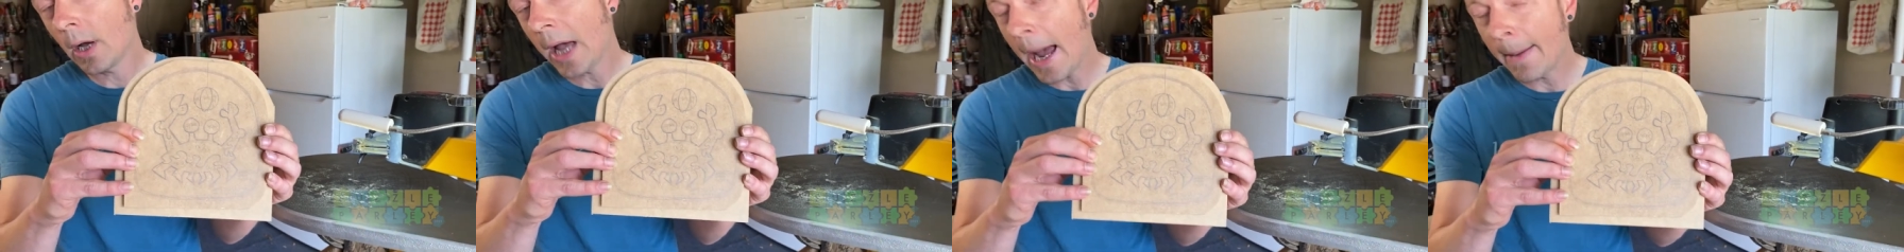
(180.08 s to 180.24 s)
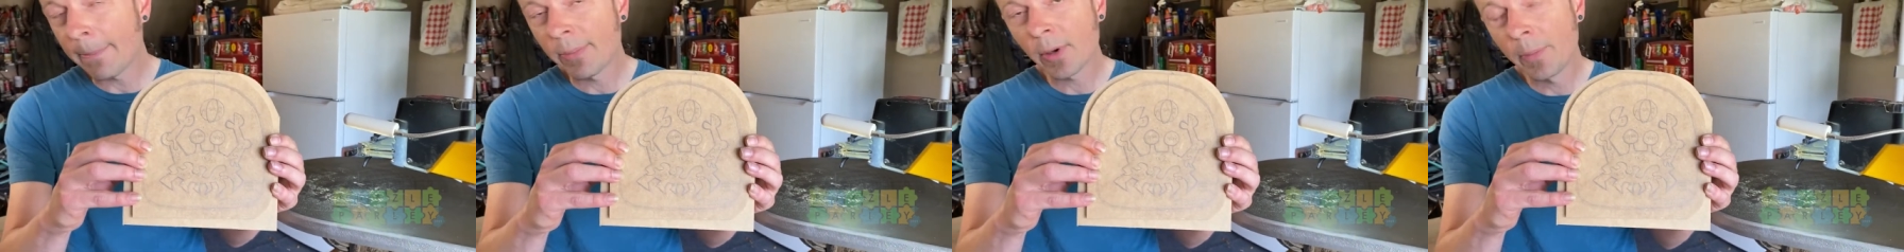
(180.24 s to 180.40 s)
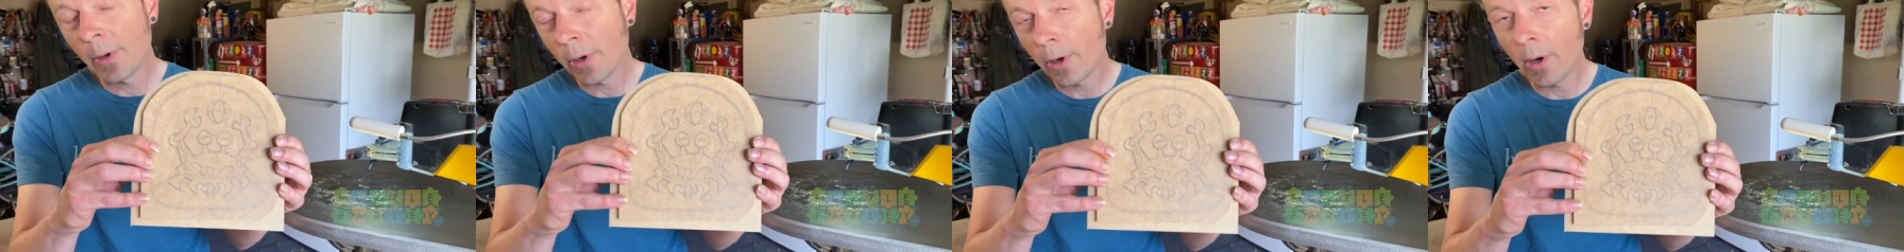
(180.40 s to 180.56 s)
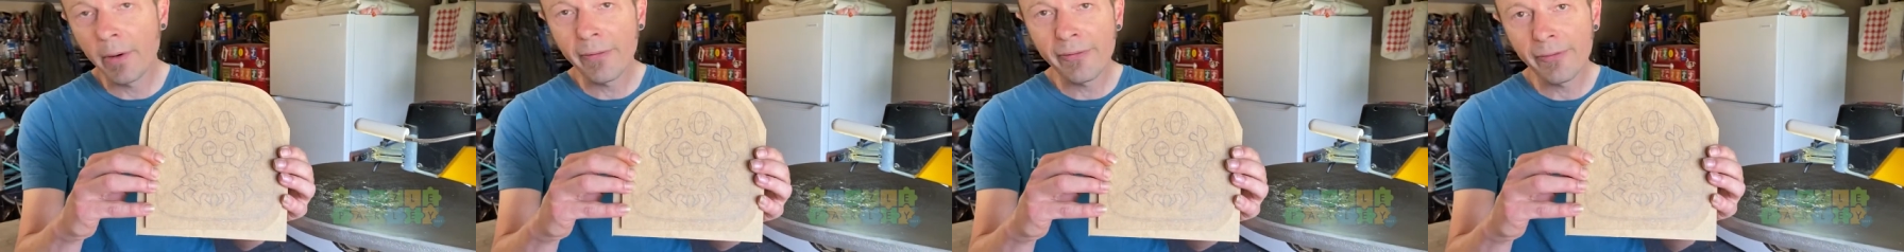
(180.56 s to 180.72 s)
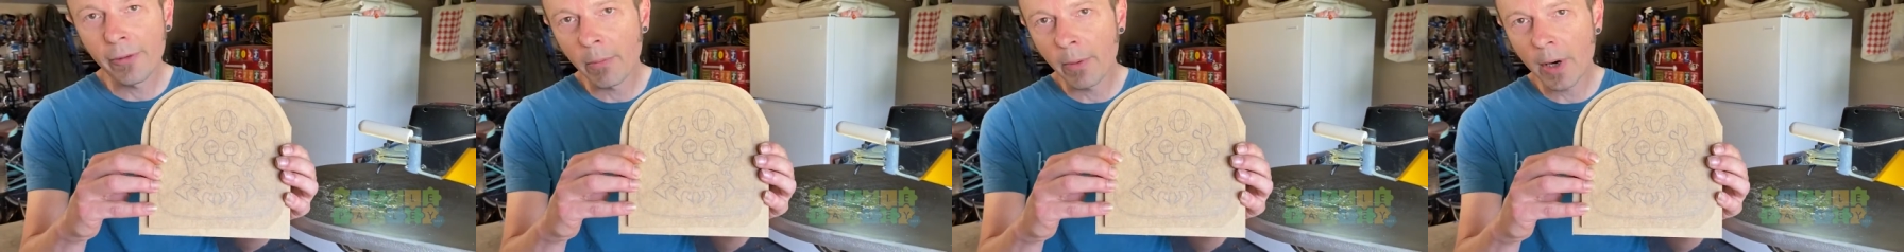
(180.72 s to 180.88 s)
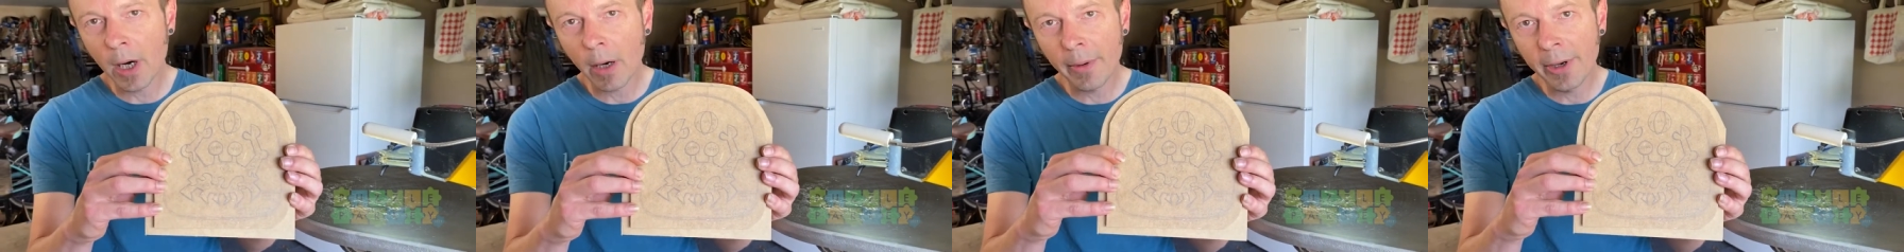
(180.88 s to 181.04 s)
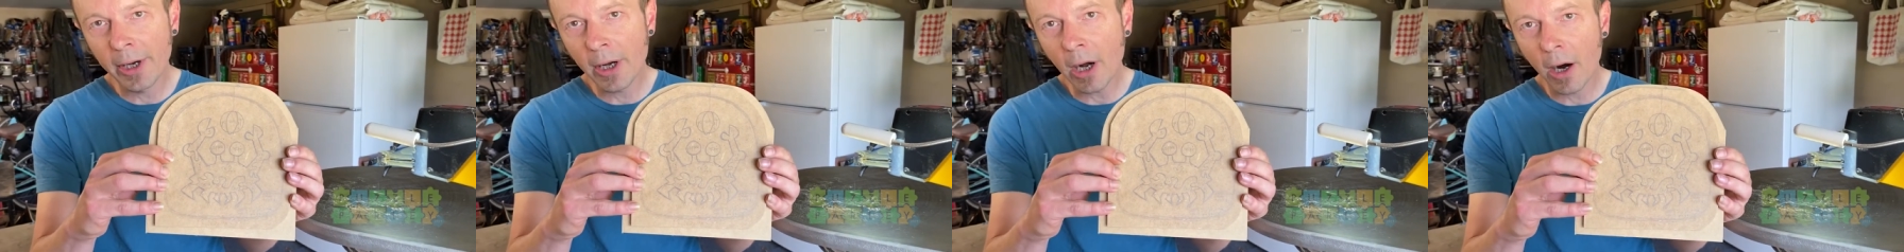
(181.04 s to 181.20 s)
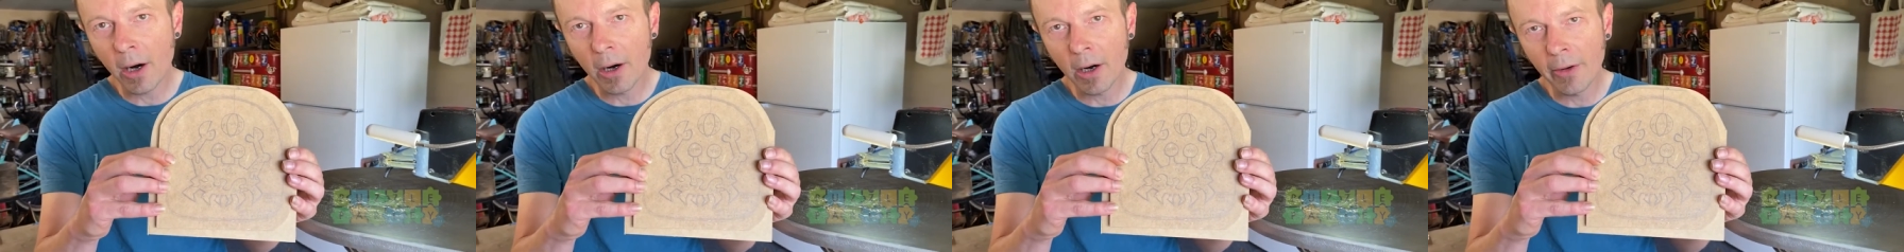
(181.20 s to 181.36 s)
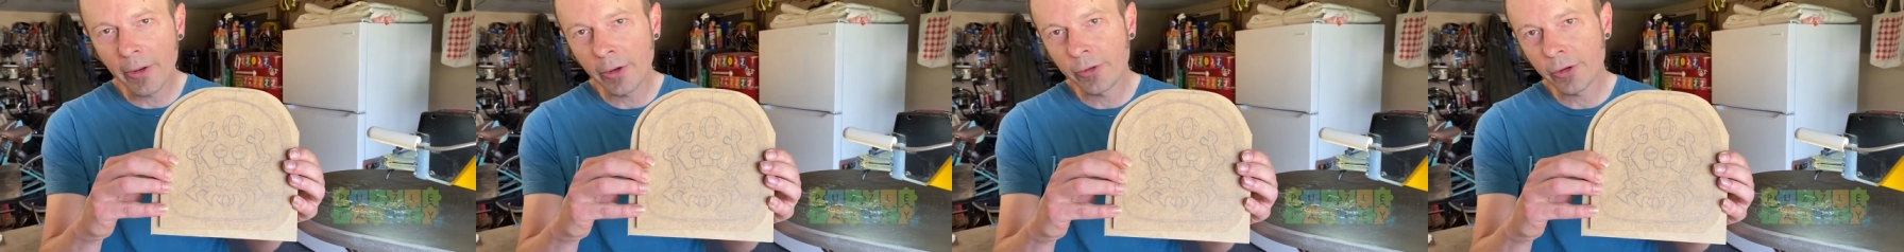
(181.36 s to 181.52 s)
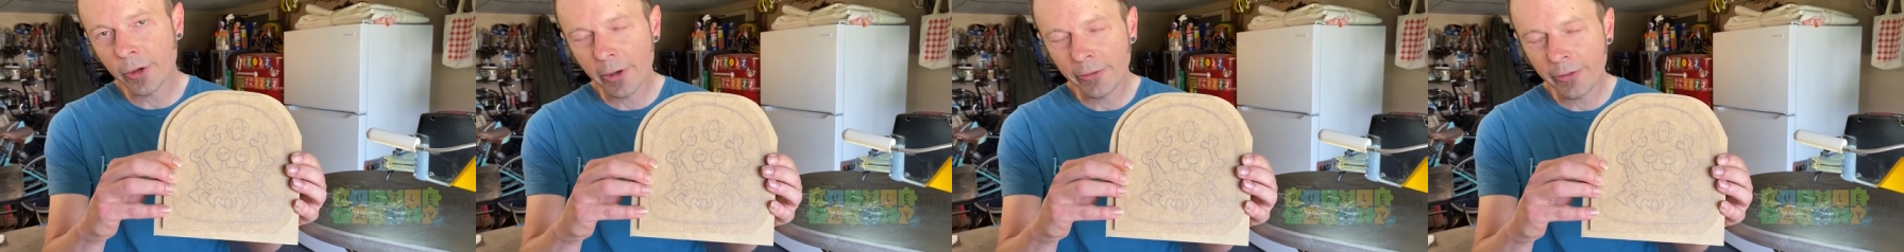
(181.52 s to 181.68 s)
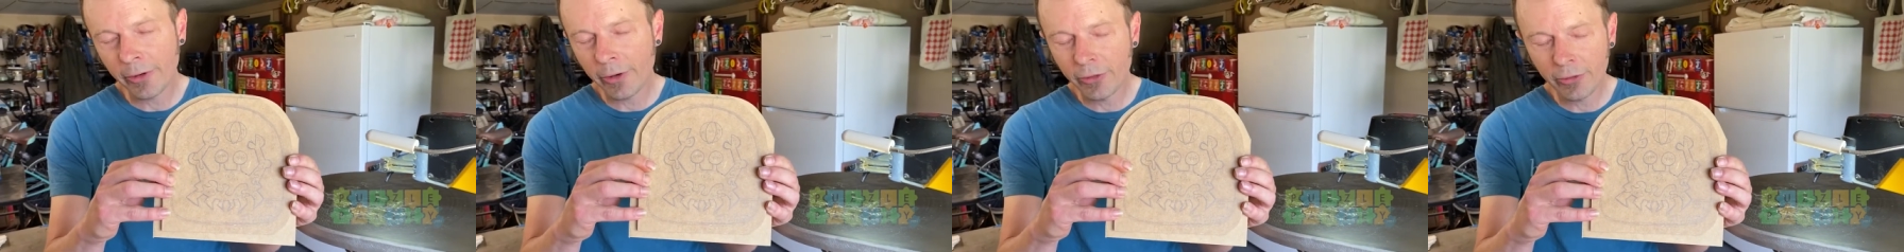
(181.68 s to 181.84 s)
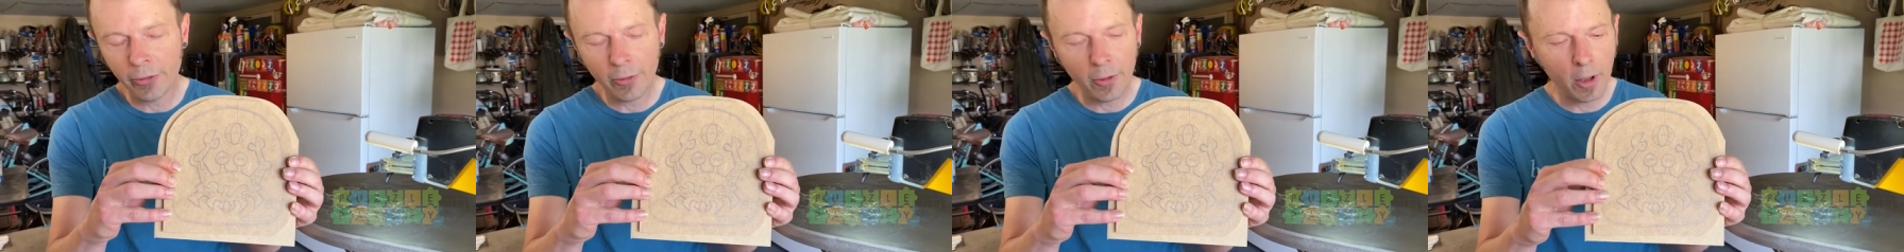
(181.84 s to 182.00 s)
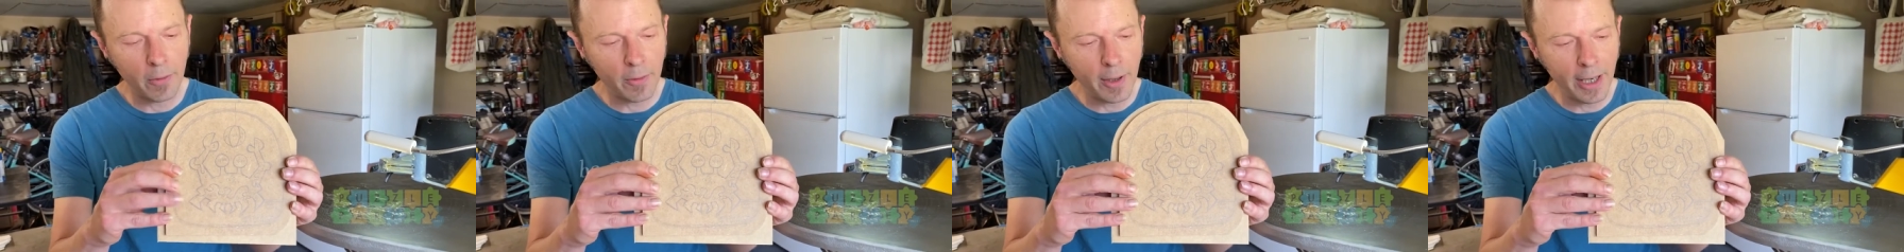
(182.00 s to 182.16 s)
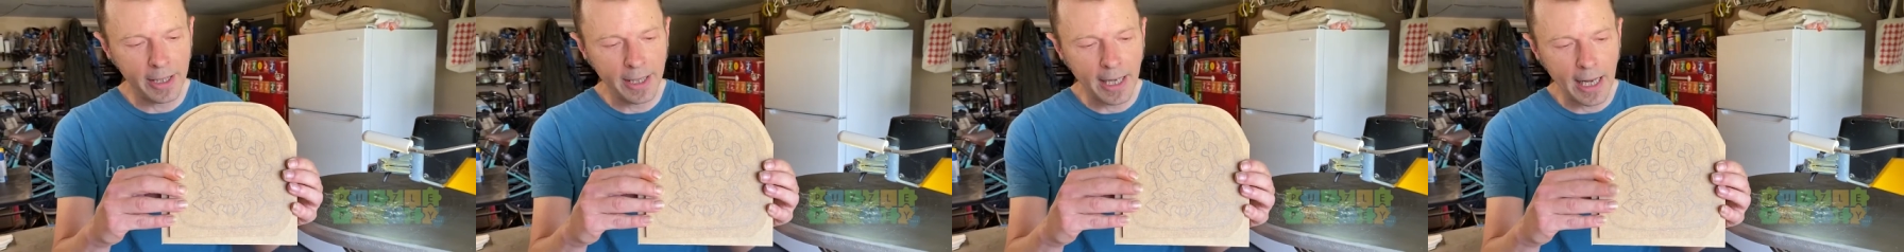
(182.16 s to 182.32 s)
apropos for where we are on the Jersey Shore right